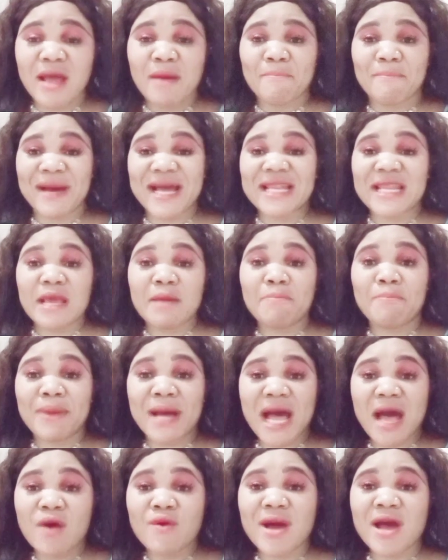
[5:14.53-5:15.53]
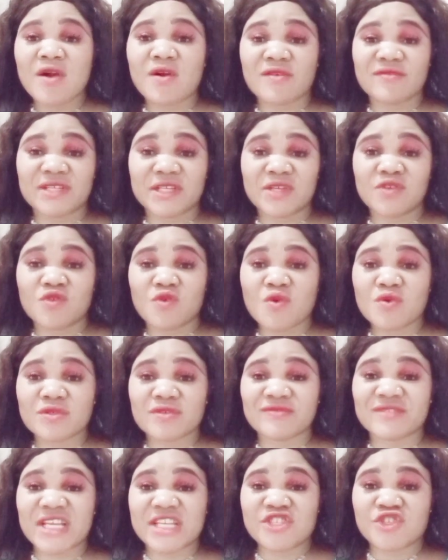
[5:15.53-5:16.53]
by the power of the God
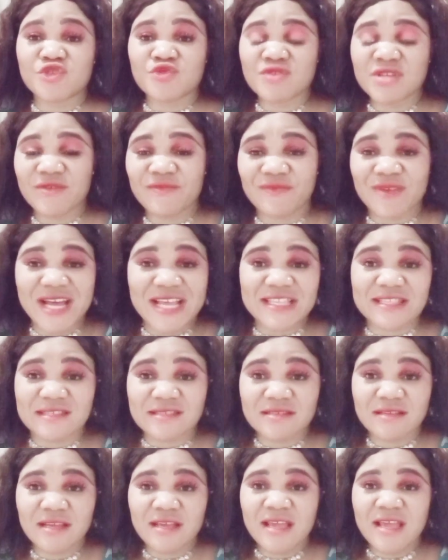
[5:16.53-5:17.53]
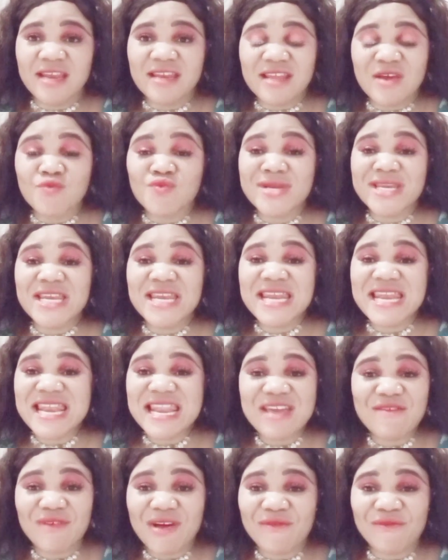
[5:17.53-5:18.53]
of the universe. They will
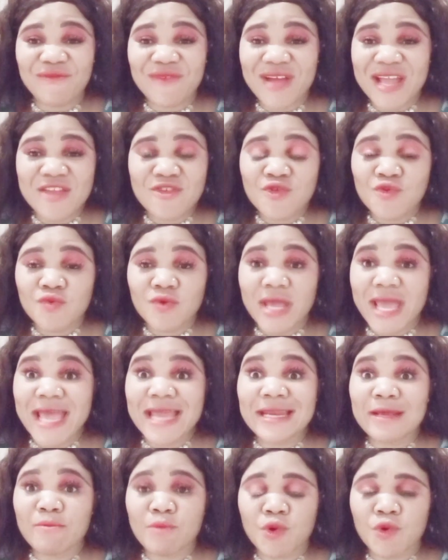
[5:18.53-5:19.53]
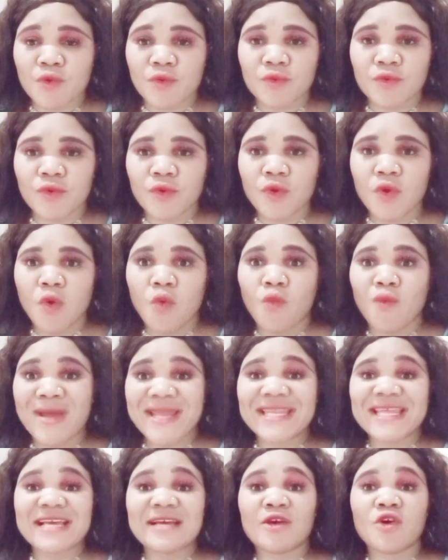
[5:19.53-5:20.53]
never find you anymore.
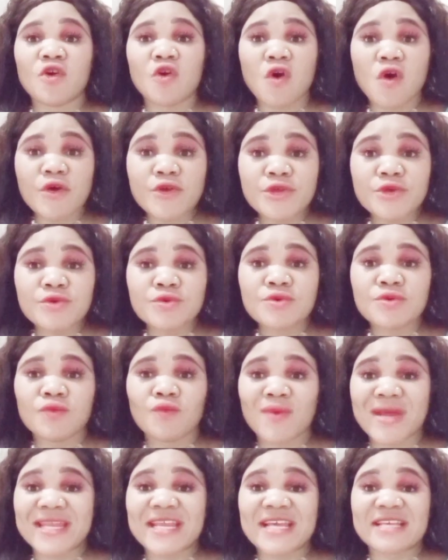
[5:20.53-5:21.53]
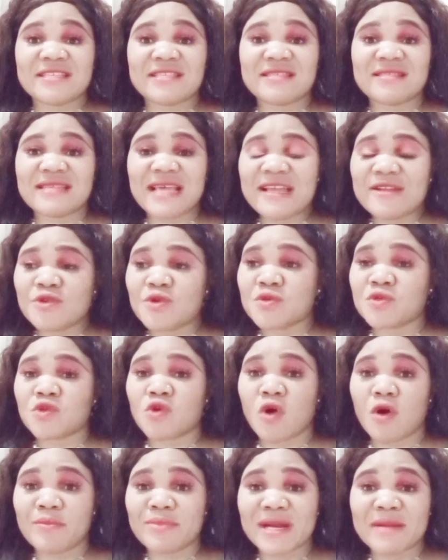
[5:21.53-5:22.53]
When they call you, when they send those
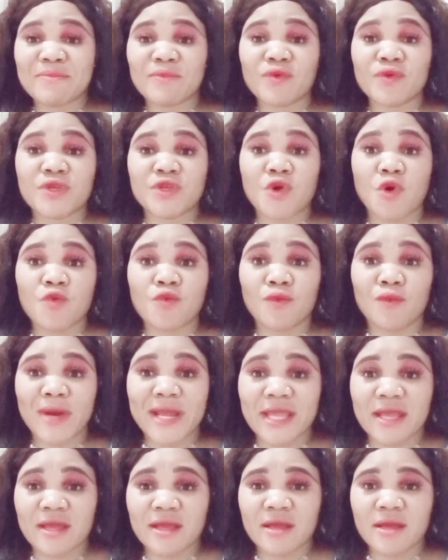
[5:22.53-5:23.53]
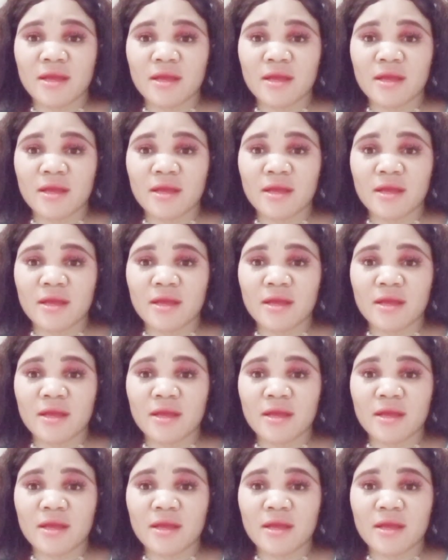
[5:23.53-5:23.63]
cobwebs in your way,